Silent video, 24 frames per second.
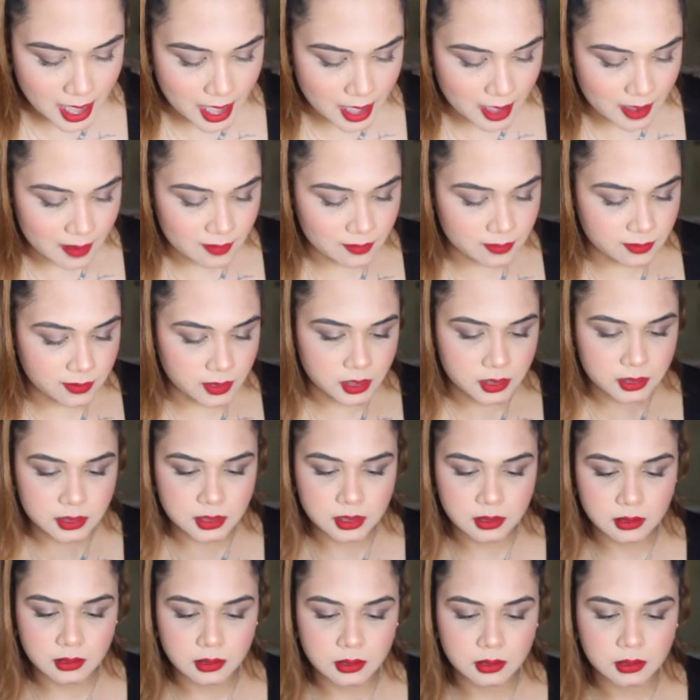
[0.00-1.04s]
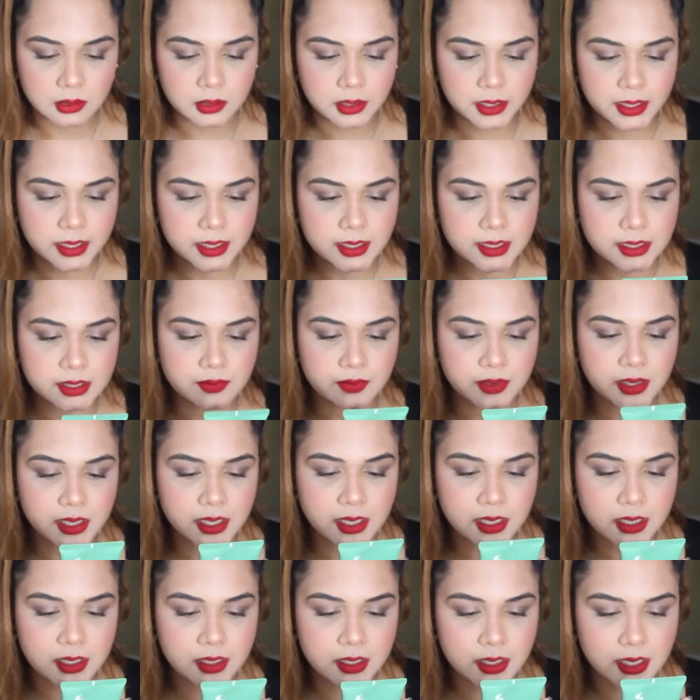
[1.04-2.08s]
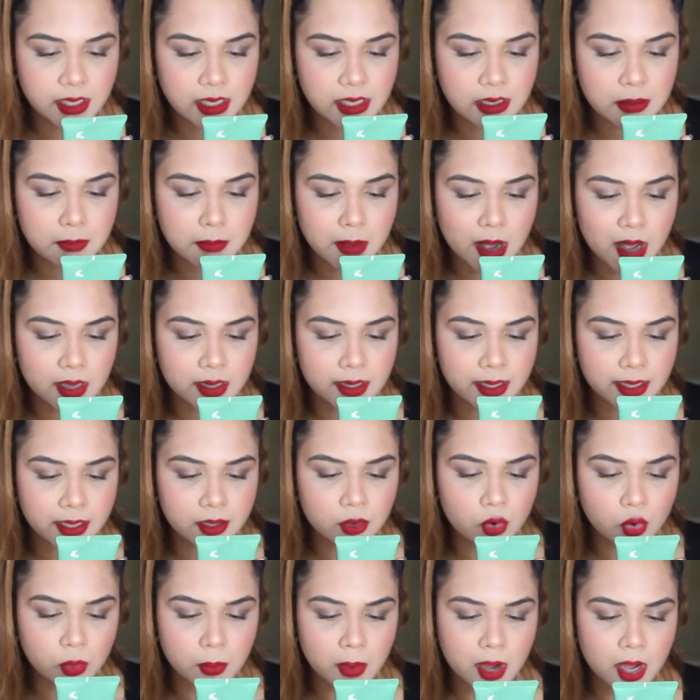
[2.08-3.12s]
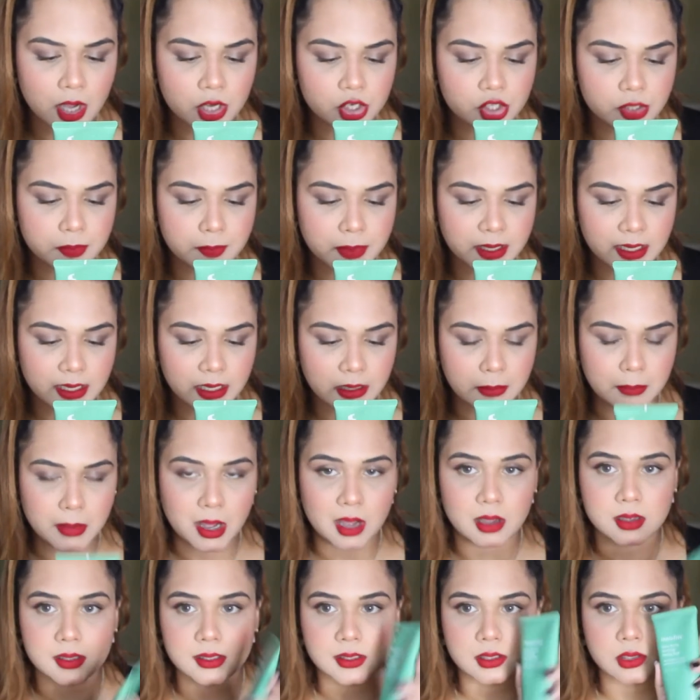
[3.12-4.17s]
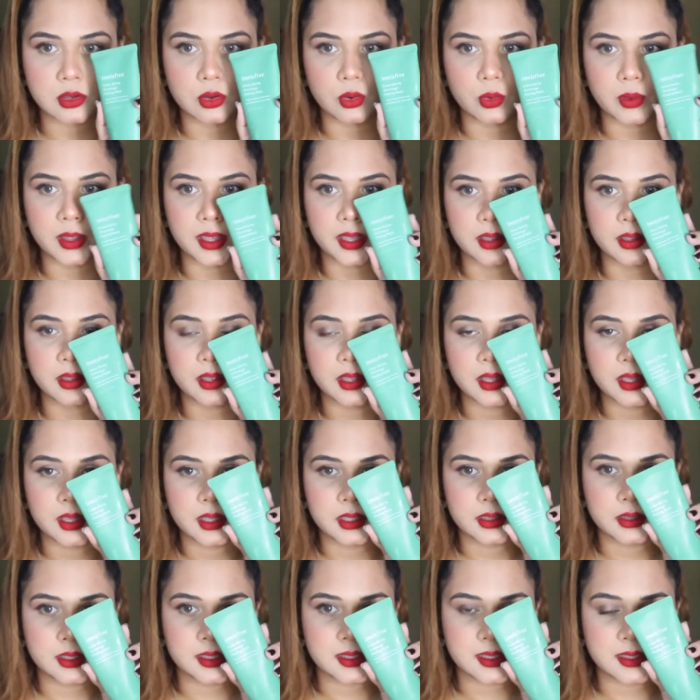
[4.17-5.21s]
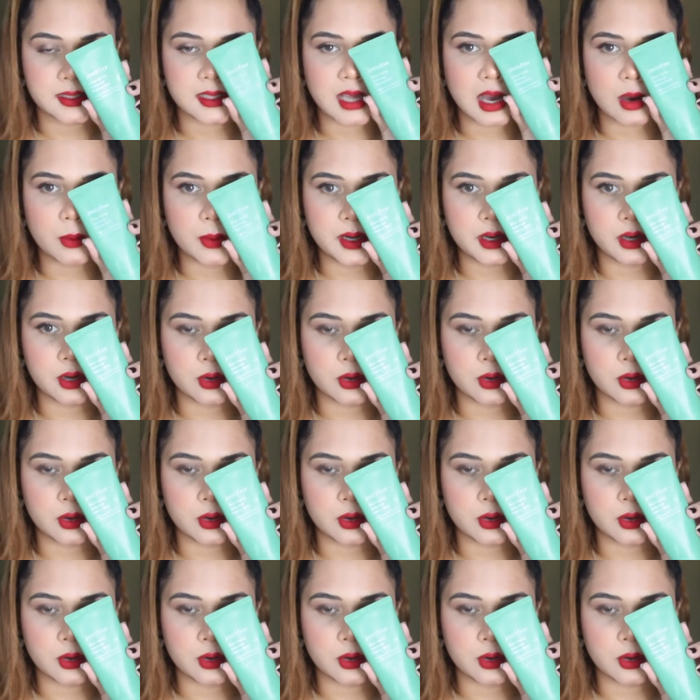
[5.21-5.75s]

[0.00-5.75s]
have the Innisfree Green Barley Gommage Peeling Mask. Okay, this is how it